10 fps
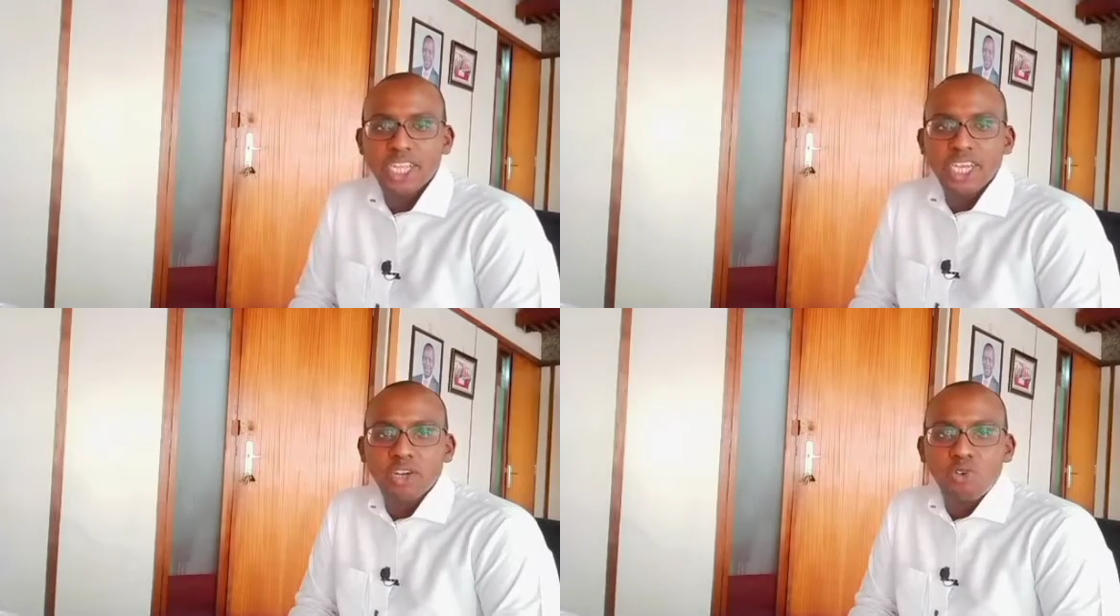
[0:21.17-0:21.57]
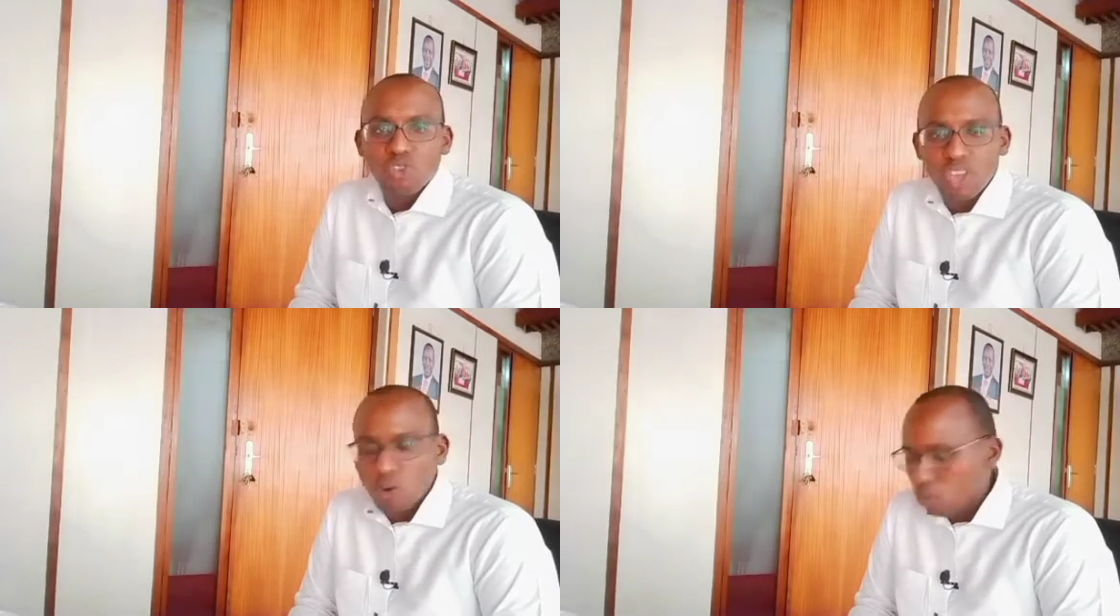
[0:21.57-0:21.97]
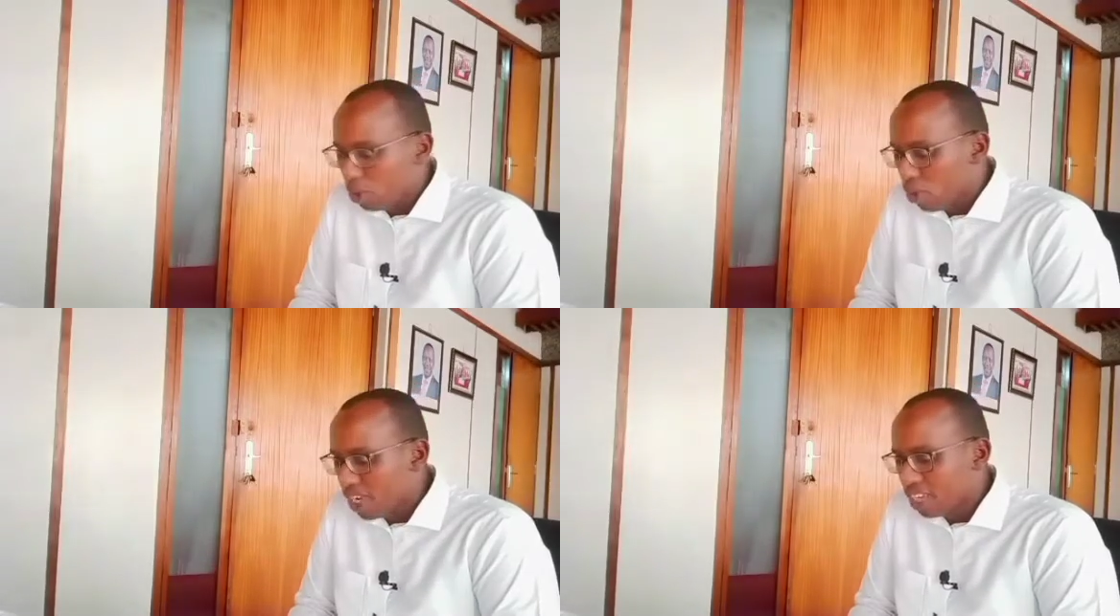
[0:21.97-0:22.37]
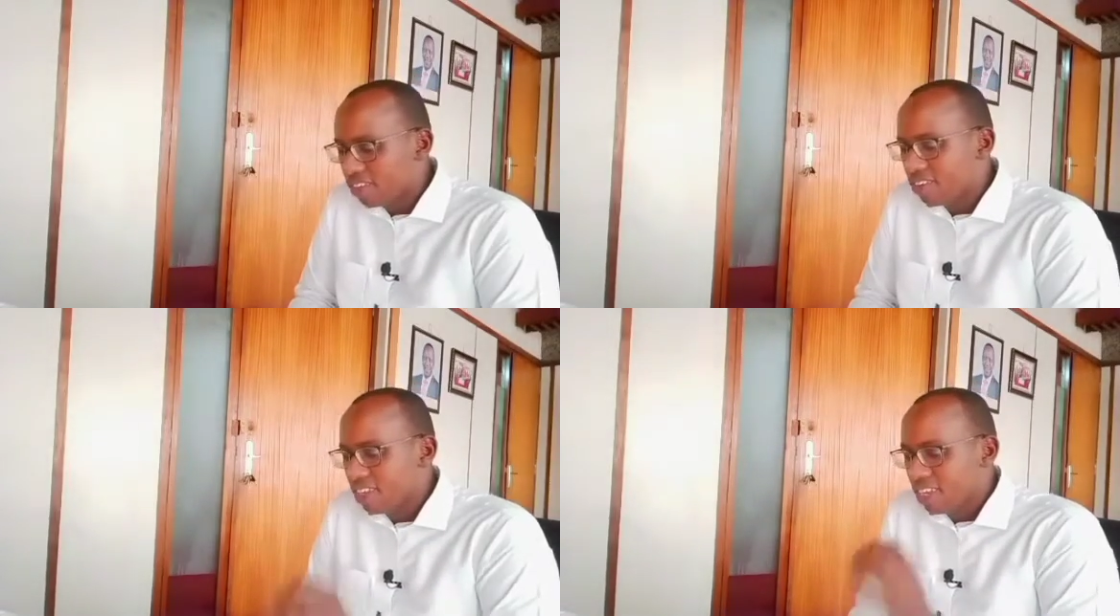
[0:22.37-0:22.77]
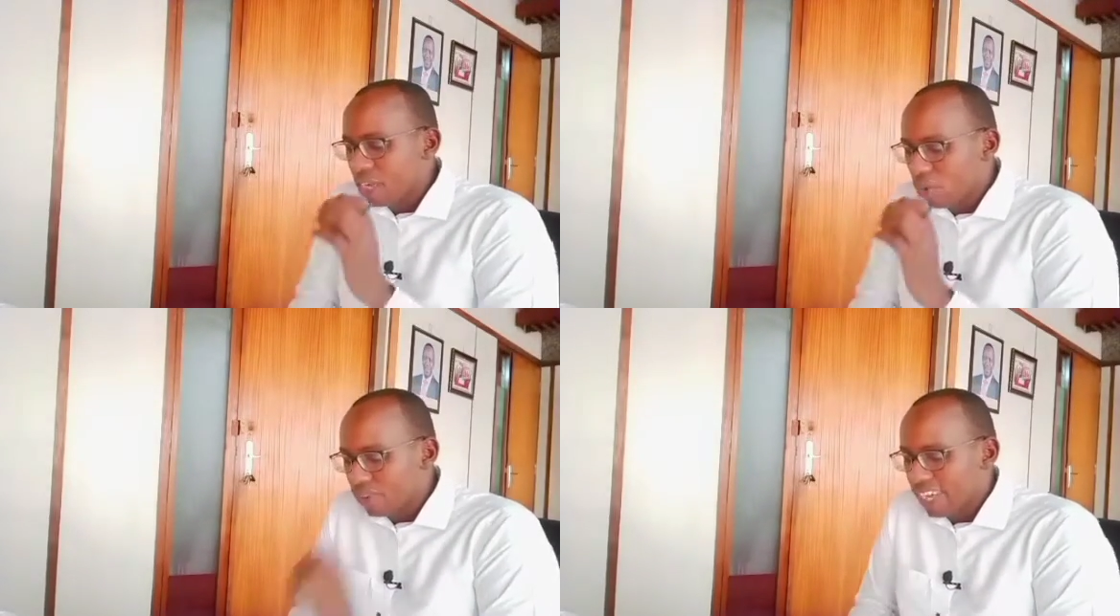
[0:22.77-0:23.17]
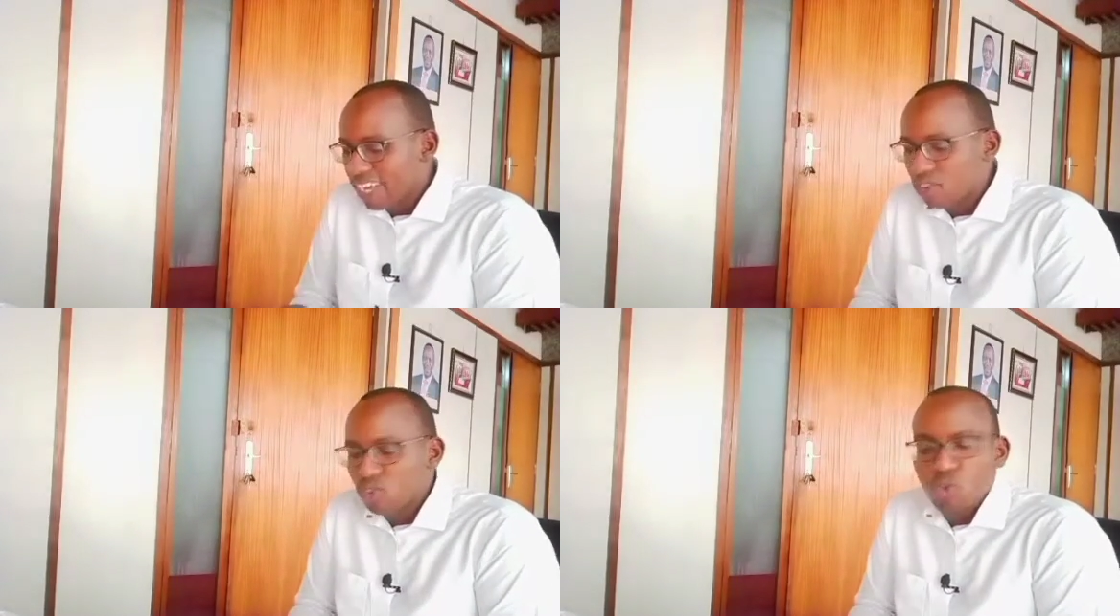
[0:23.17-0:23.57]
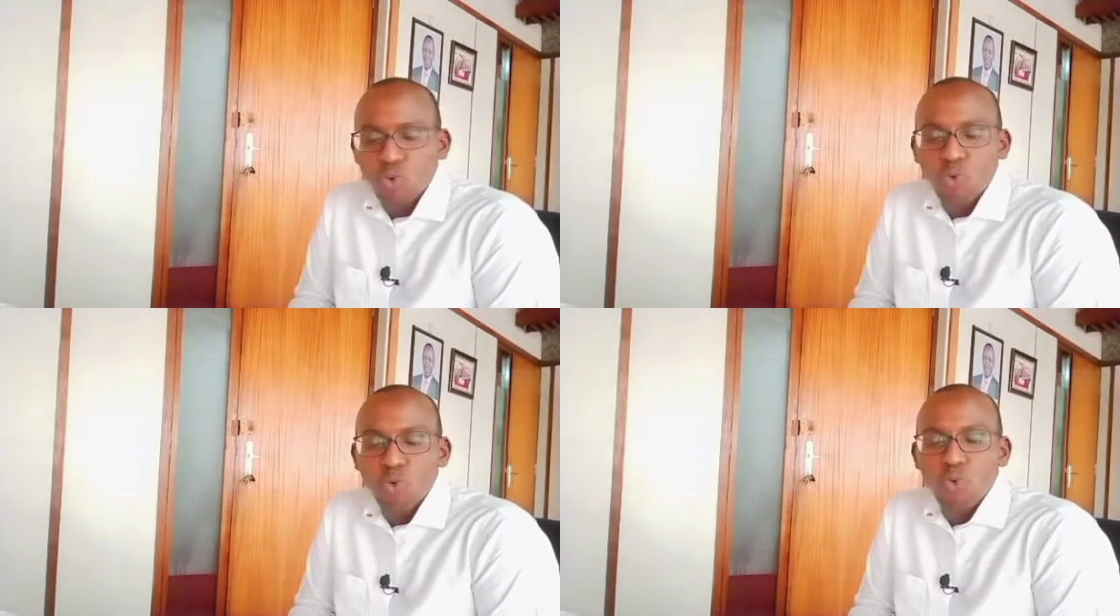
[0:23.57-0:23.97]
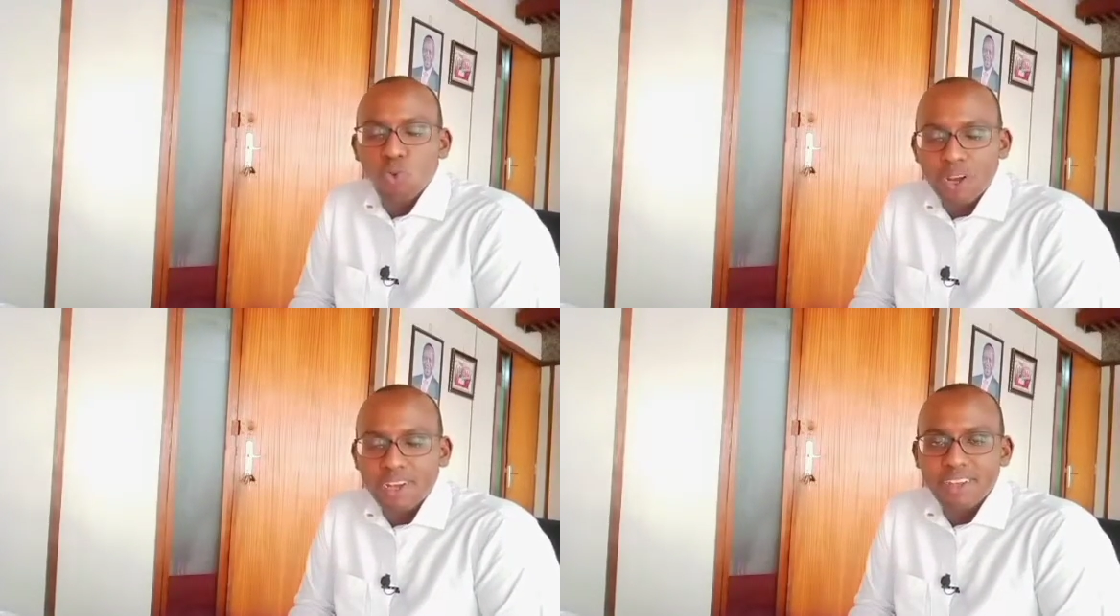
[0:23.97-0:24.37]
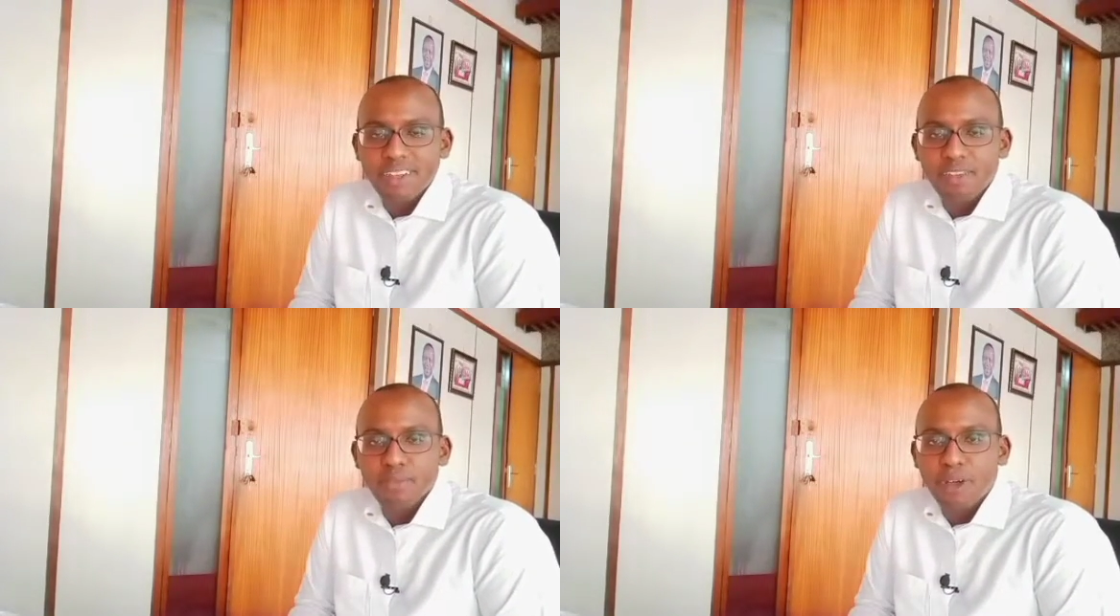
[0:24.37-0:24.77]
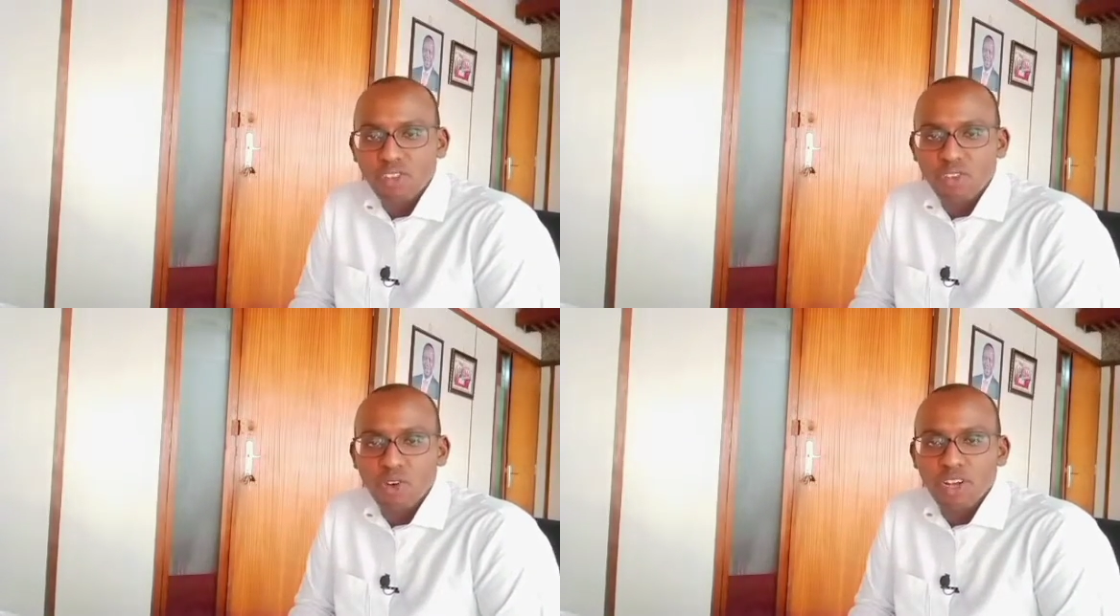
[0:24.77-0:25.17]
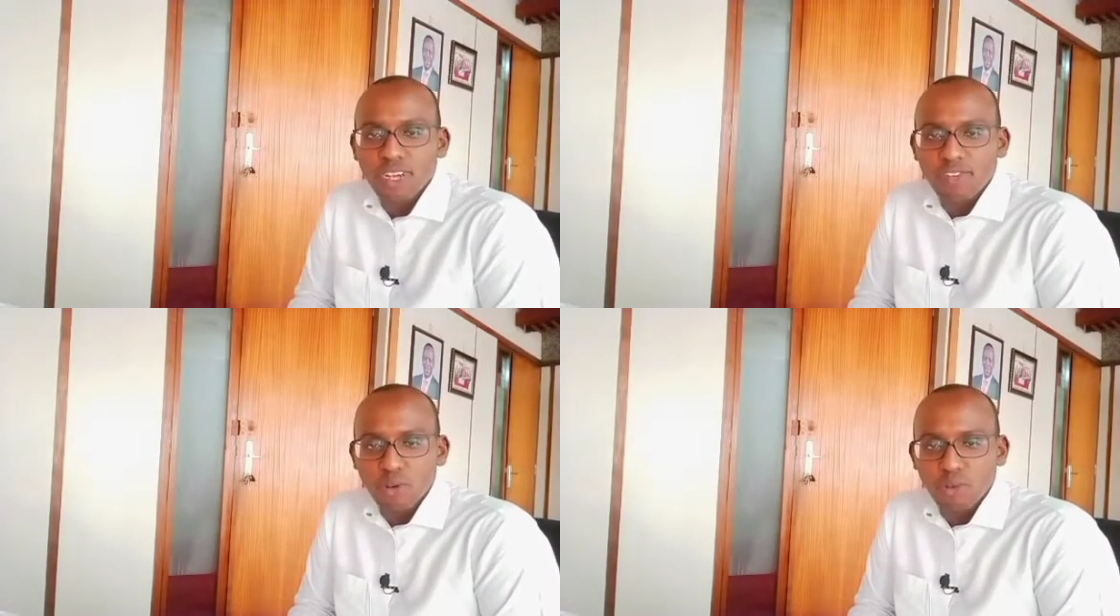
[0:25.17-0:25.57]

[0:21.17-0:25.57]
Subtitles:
Hussein will be joining us. He will take us through what is personal development.